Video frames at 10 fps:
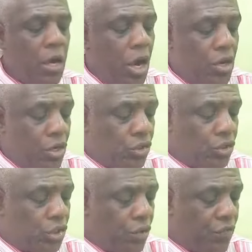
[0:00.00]
All those
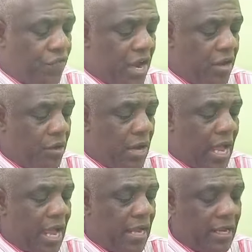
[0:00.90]
things you fear, you
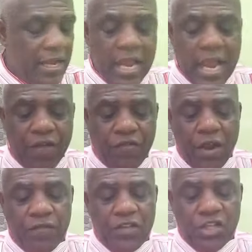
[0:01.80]
like.
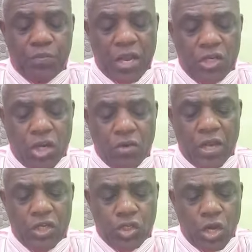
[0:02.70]
Every of this pleasure you
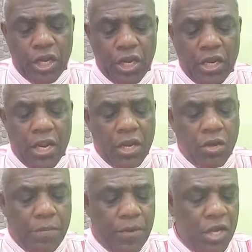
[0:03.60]
are enjoying,
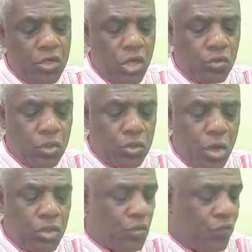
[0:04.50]
your pleasures will
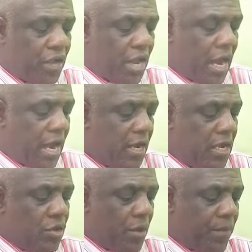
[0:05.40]
turn to fear.
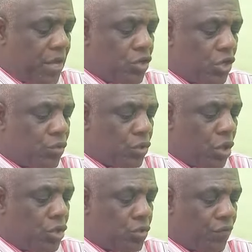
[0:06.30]
Your pleasures will
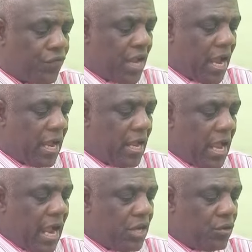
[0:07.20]
turn to fear.
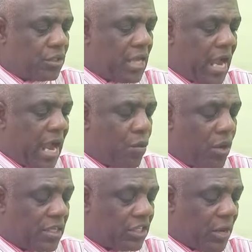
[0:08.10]
And you say,
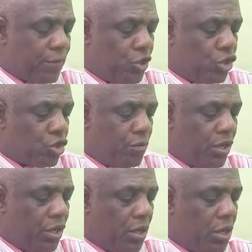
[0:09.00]
what is happening to
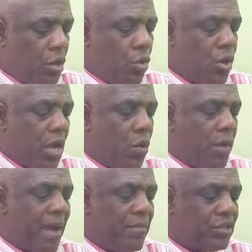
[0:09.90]
me? Look at
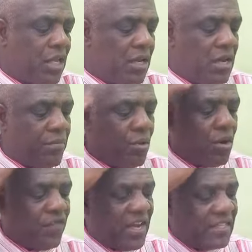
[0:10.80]
what Bible said in the book
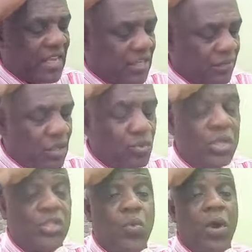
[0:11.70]
of Isaiah chapter
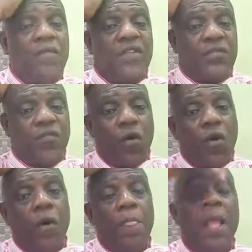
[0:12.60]
21 verse
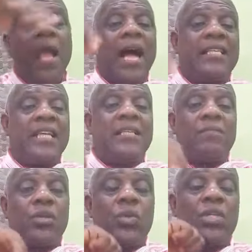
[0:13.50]
4. Isaiah
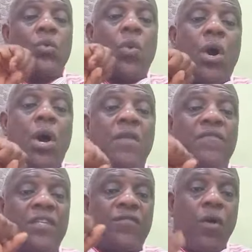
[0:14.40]
chapter 21
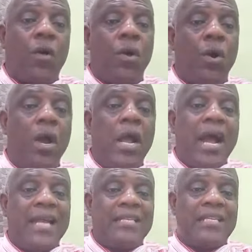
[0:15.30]
verse 4.
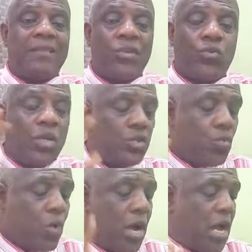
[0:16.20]
Isaiah chapter
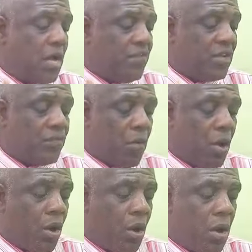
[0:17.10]
21 verse
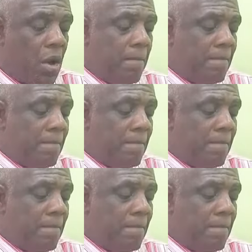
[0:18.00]
4.